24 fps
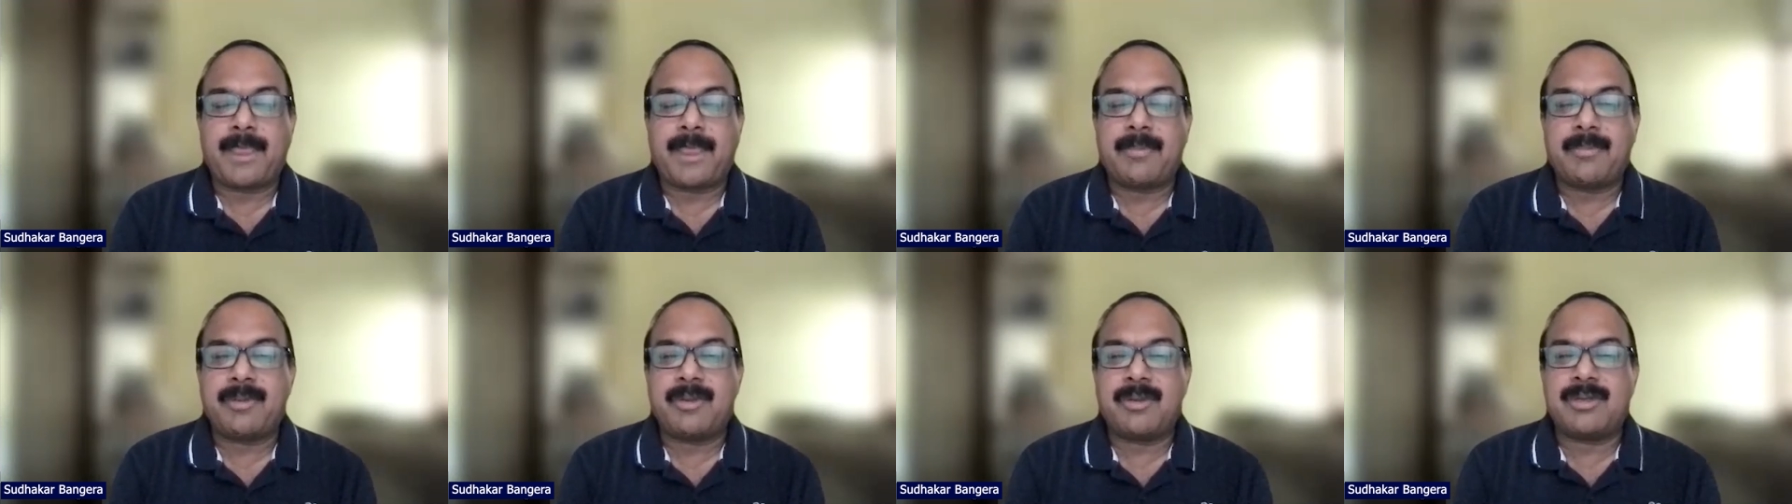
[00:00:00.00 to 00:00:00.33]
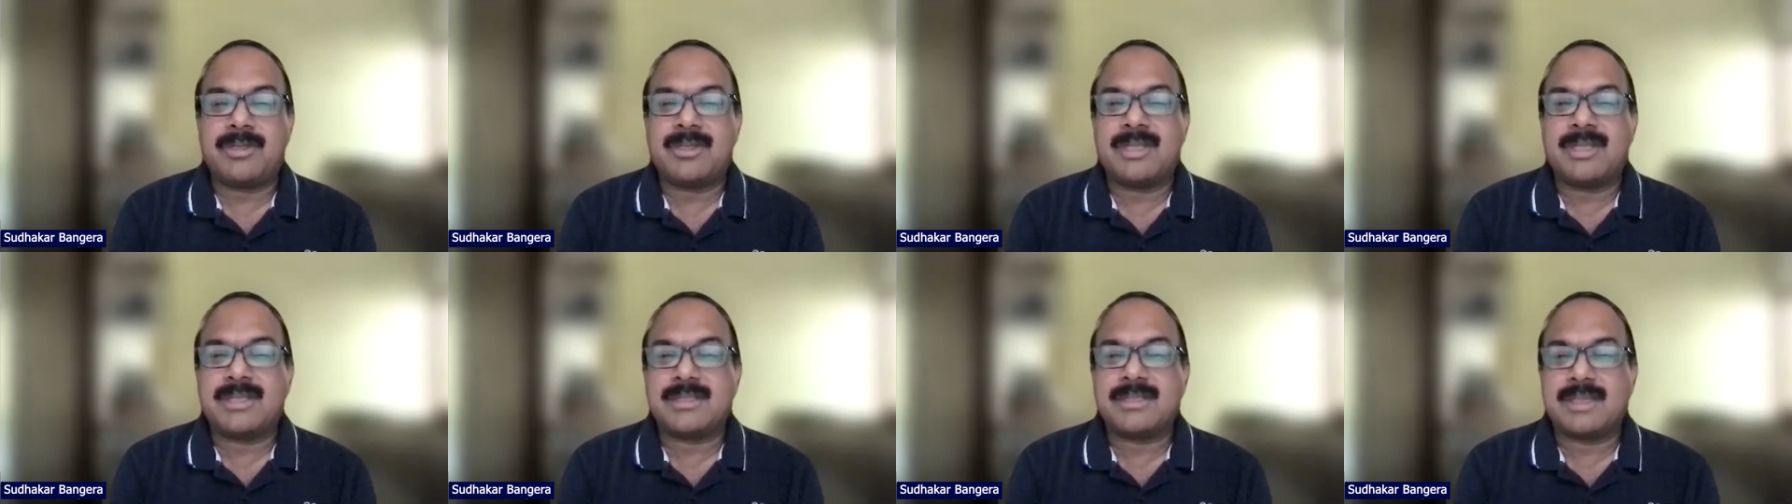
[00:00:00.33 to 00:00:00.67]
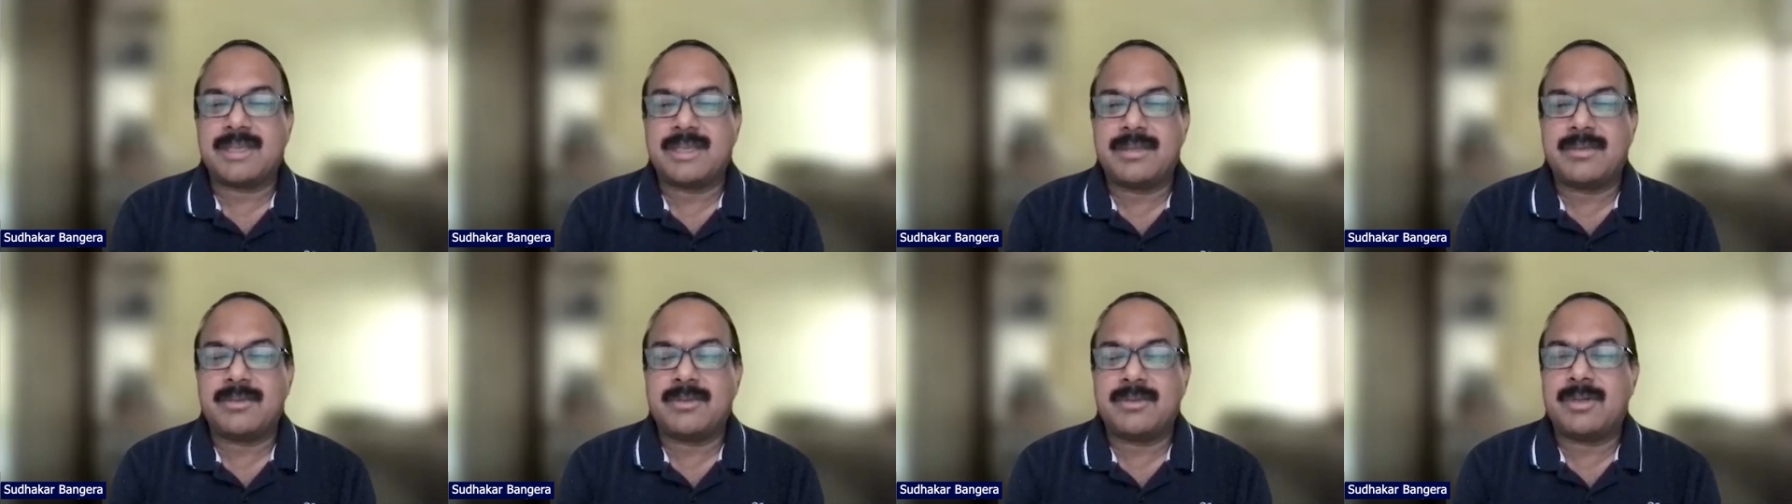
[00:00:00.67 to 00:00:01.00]
because they say
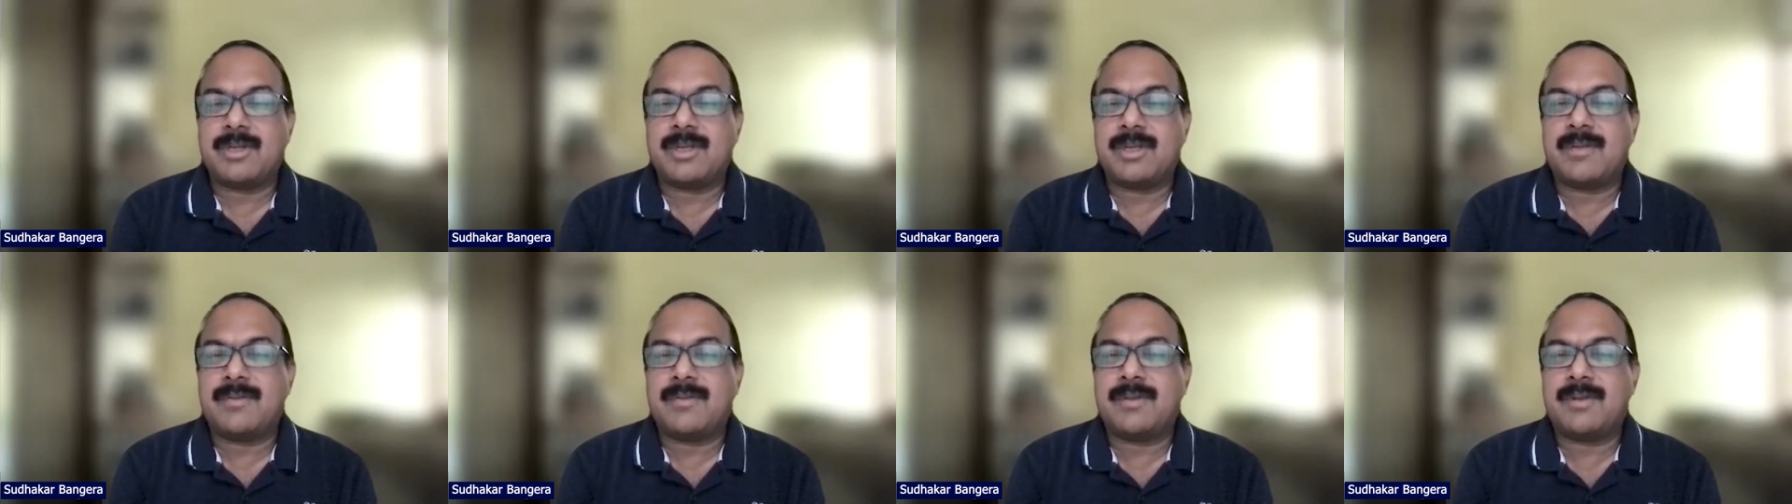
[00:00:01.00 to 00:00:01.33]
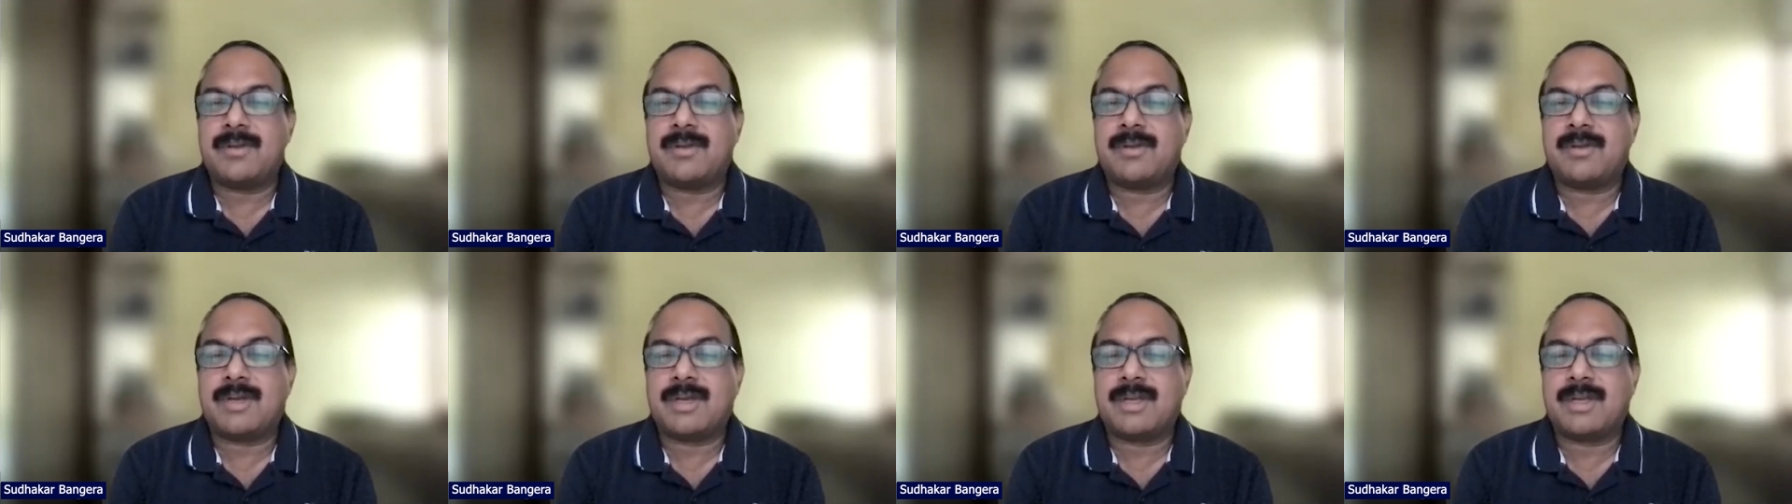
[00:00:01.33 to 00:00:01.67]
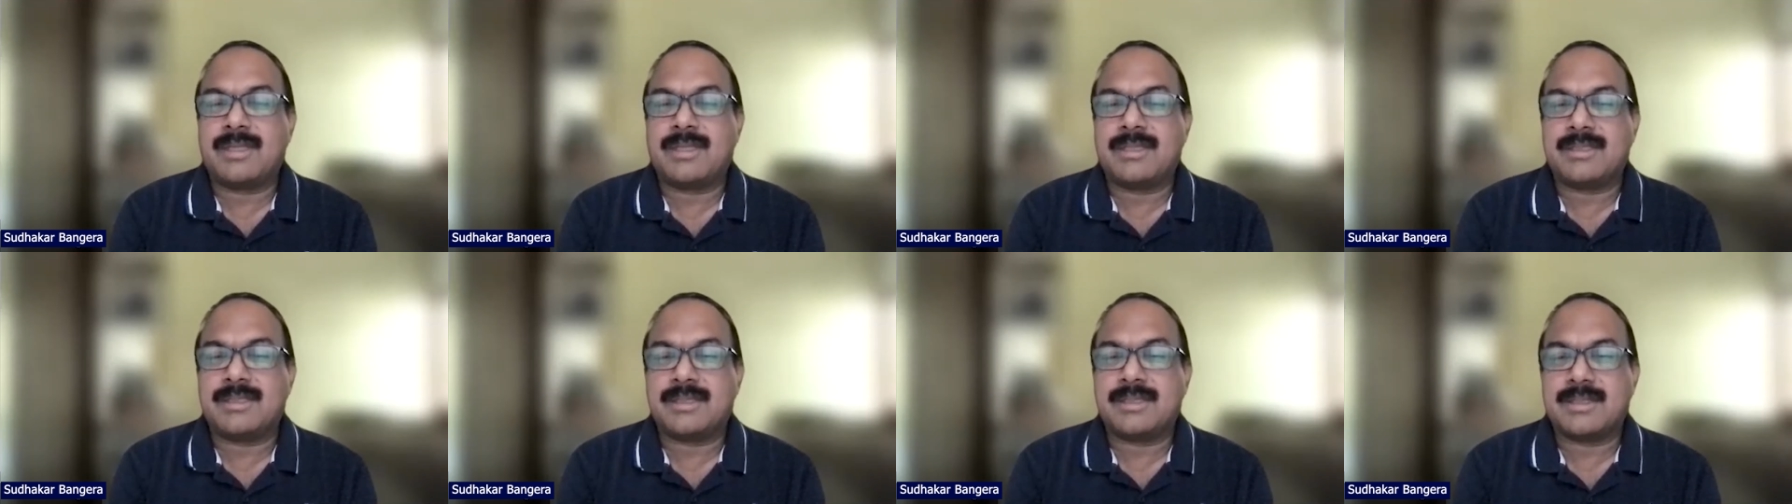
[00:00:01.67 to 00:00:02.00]
you don't have an
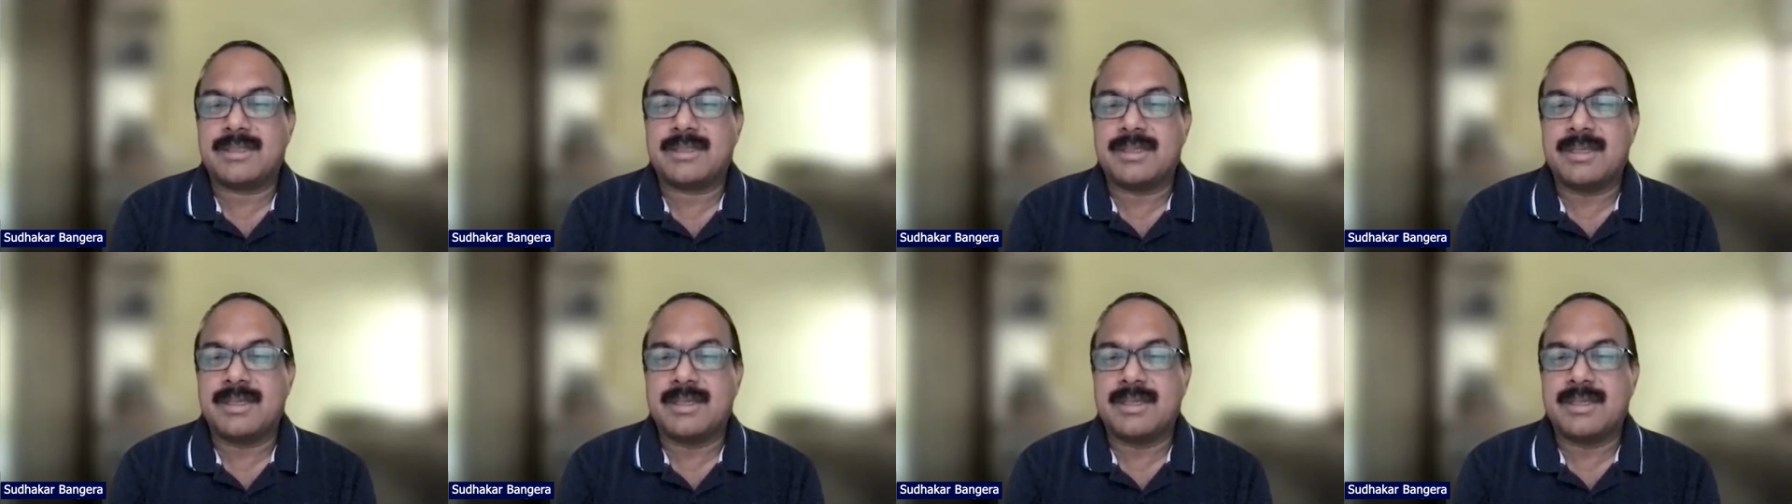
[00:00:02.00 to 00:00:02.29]
organization.